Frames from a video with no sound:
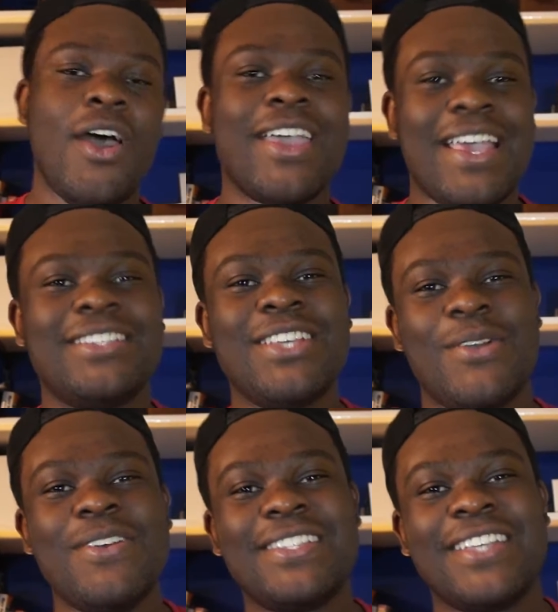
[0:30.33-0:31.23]
Okay,
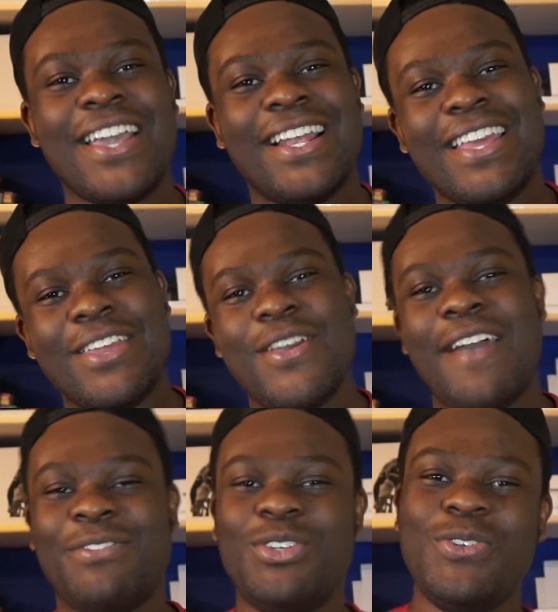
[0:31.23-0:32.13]
so in cycling you
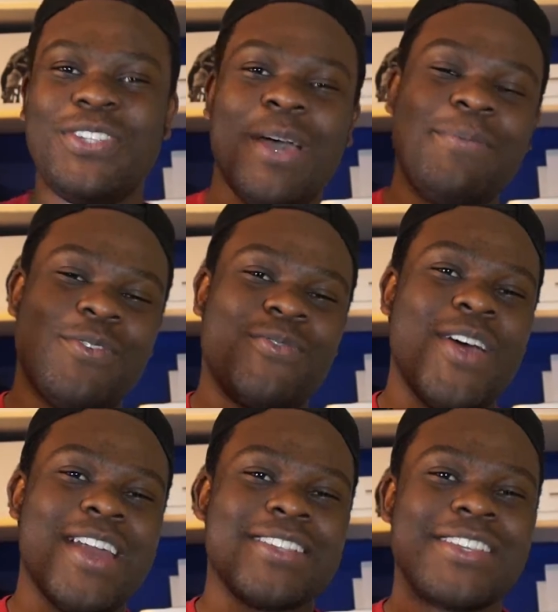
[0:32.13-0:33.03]
have two types of
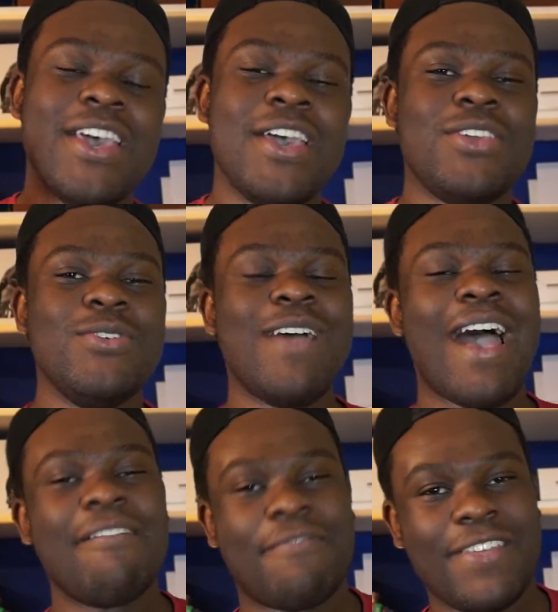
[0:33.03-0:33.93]
riders. You have